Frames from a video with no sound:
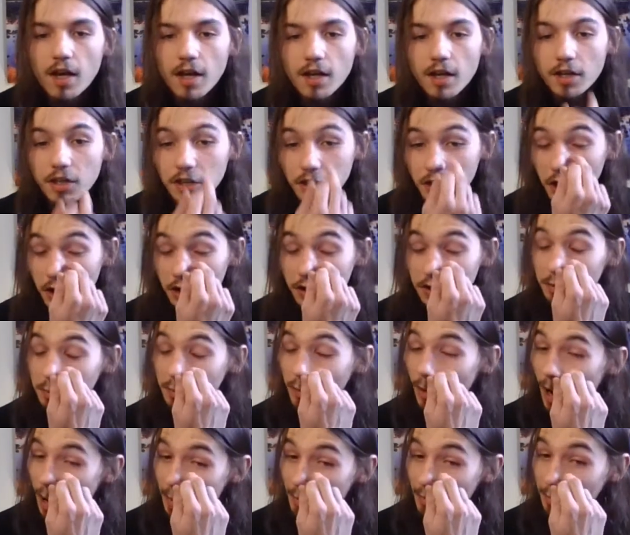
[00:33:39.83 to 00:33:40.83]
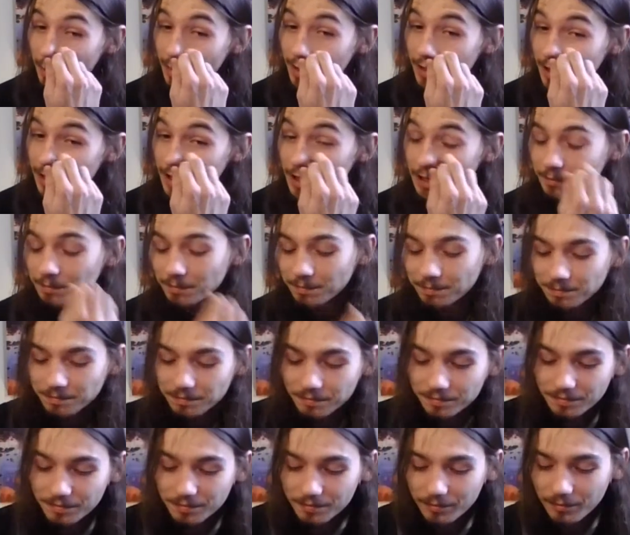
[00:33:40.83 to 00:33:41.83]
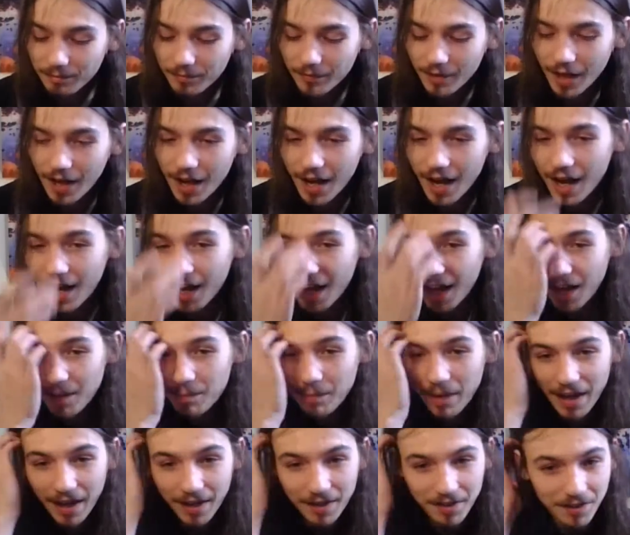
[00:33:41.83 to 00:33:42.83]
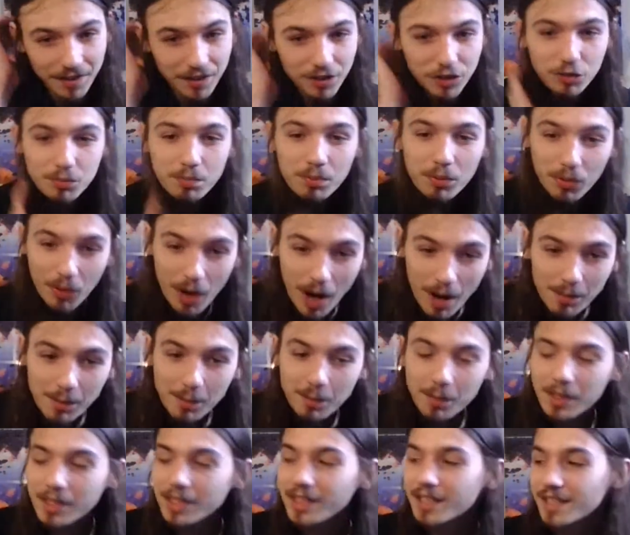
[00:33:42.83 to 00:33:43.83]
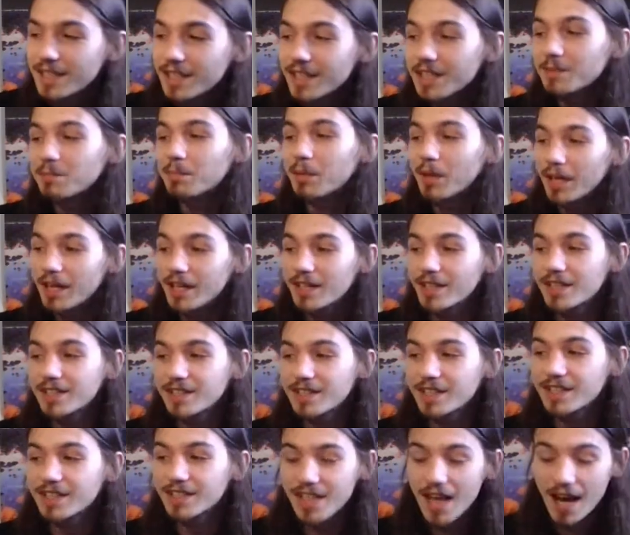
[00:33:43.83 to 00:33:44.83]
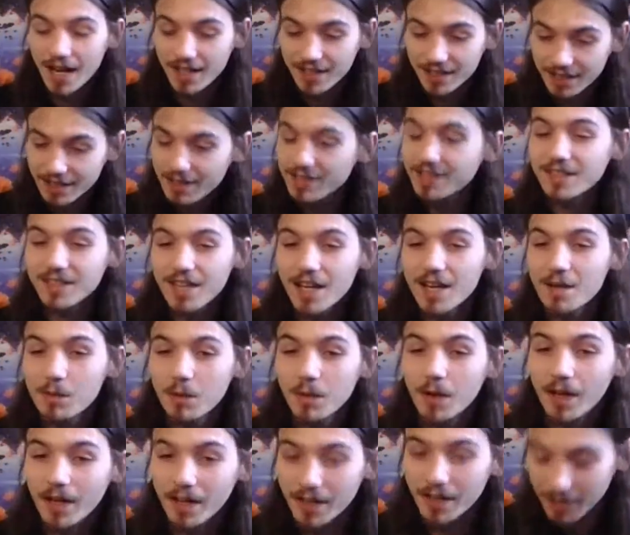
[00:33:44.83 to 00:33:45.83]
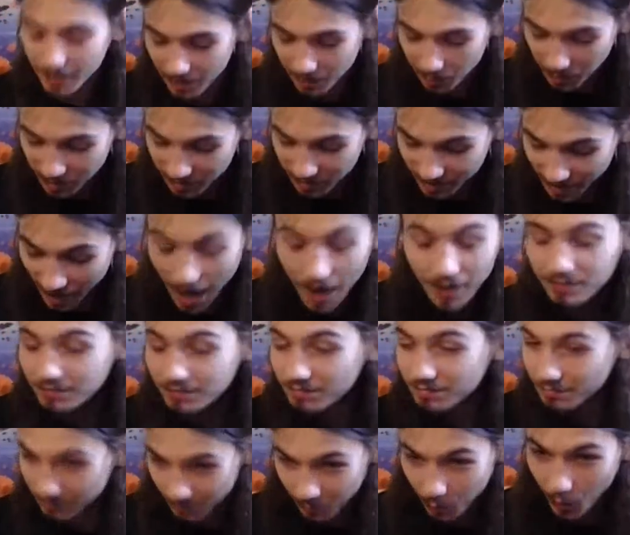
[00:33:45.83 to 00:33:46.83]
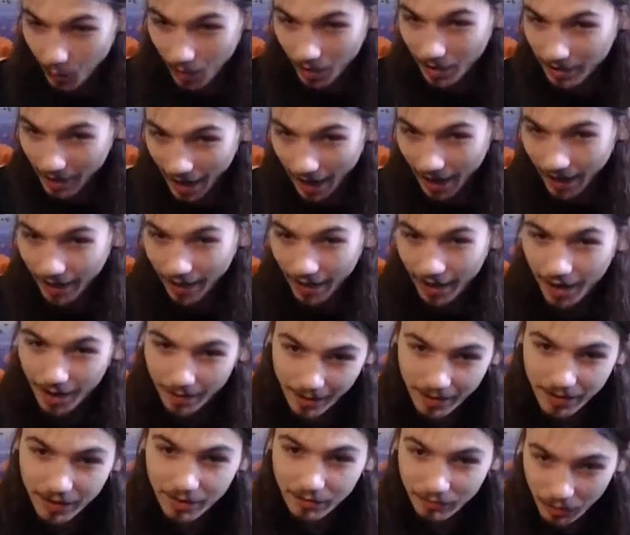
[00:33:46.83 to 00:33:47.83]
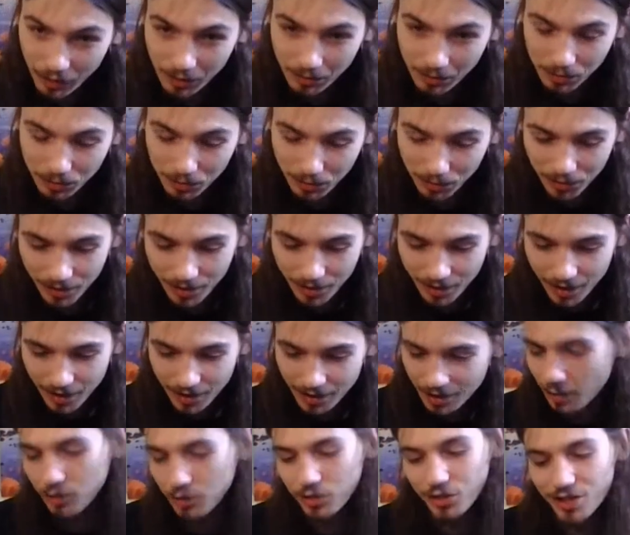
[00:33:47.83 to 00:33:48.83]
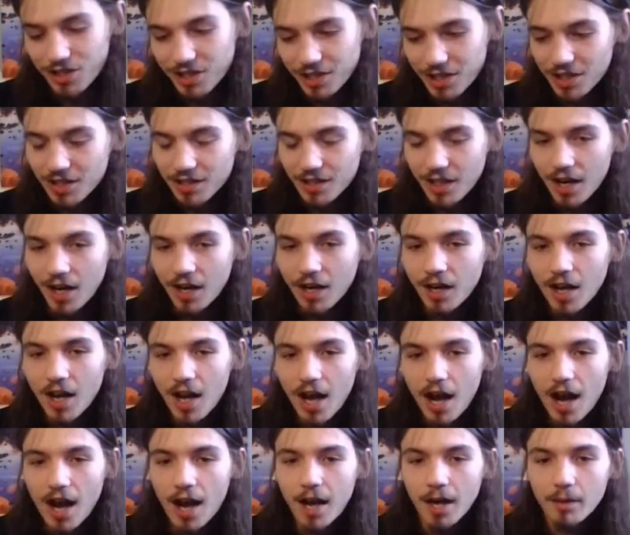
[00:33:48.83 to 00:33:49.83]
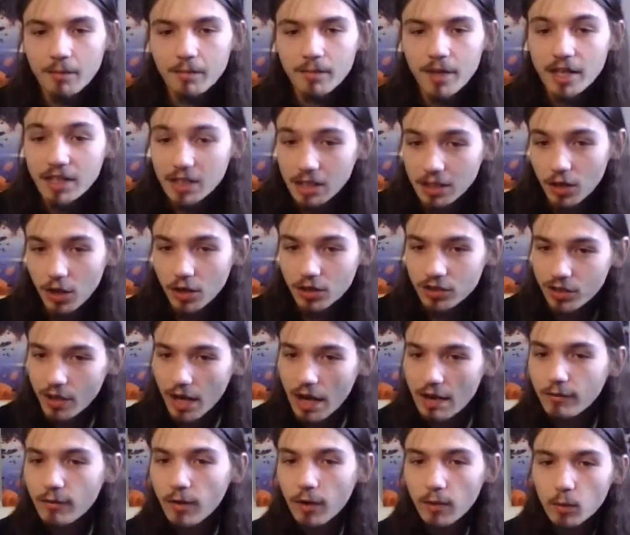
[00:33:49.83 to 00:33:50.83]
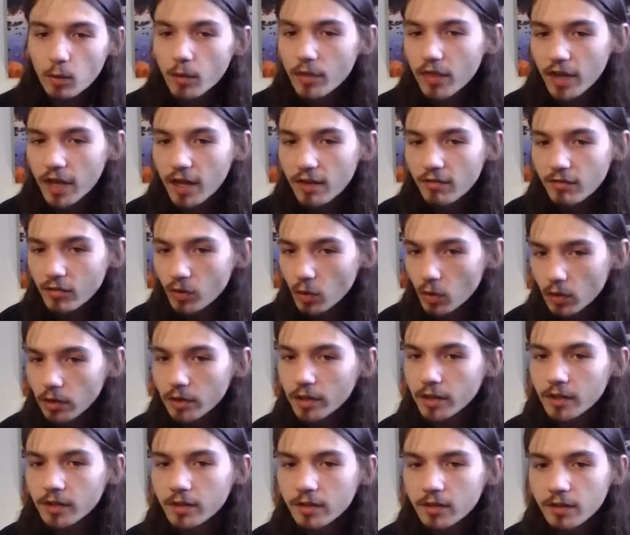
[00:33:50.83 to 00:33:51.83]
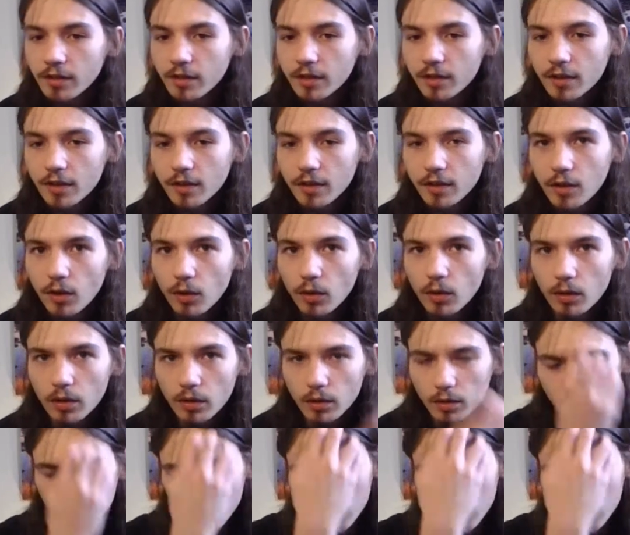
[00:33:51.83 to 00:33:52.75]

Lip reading: You know, you probably did. Ben, you probably did play this exact same one. It was that one at NAMM at the Vola booth that was just sitting there. They did also have one with a Floyd, or just